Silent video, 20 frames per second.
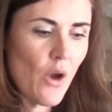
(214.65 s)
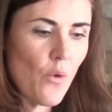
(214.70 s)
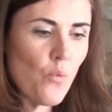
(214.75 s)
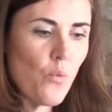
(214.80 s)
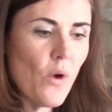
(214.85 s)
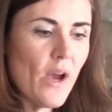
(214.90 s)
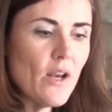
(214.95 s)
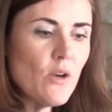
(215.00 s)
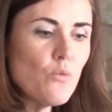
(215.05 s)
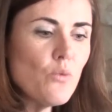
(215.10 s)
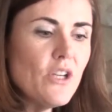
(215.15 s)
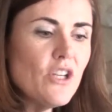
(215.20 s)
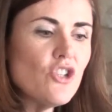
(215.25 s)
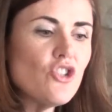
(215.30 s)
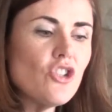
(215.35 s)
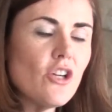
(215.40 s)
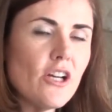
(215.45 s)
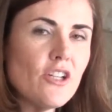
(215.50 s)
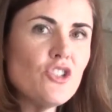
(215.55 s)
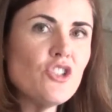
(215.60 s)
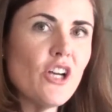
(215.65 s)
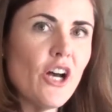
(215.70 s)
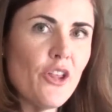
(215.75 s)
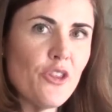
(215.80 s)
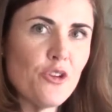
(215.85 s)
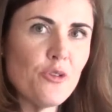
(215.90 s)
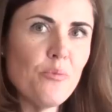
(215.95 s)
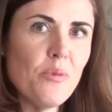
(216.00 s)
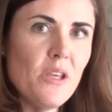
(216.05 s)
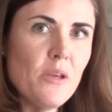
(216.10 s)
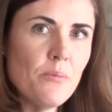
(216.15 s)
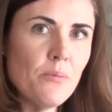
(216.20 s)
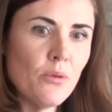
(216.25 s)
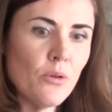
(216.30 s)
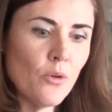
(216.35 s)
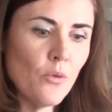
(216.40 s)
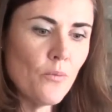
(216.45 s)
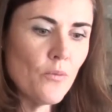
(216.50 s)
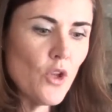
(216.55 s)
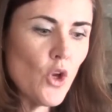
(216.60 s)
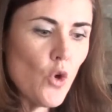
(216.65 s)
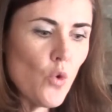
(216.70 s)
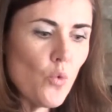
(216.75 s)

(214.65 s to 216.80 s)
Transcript: when we judge other people,